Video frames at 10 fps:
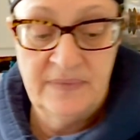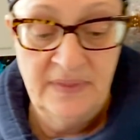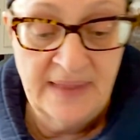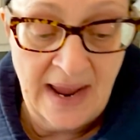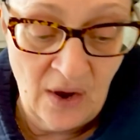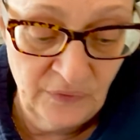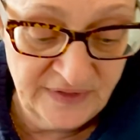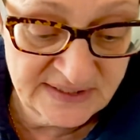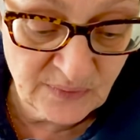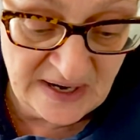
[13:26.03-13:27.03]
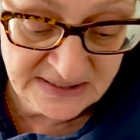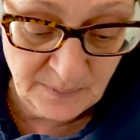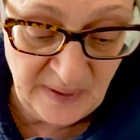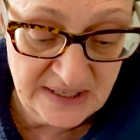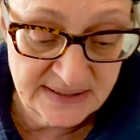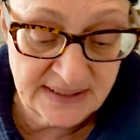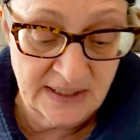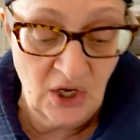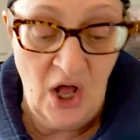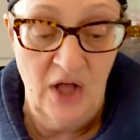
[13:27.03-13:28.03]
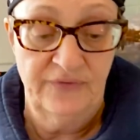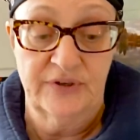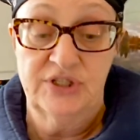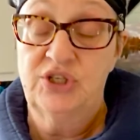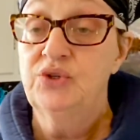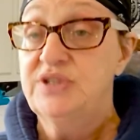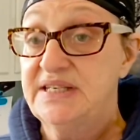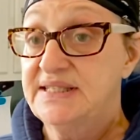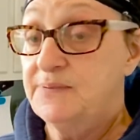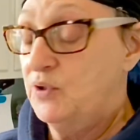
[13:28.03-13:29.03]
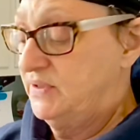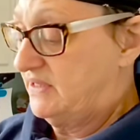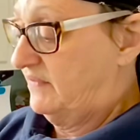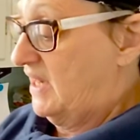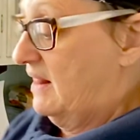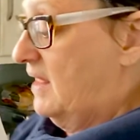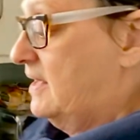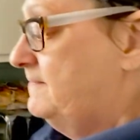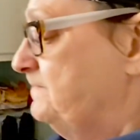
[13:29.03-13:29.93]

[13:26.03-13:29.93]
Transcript: Now, this recipe is going to call for 2 teaspoons of vanilla,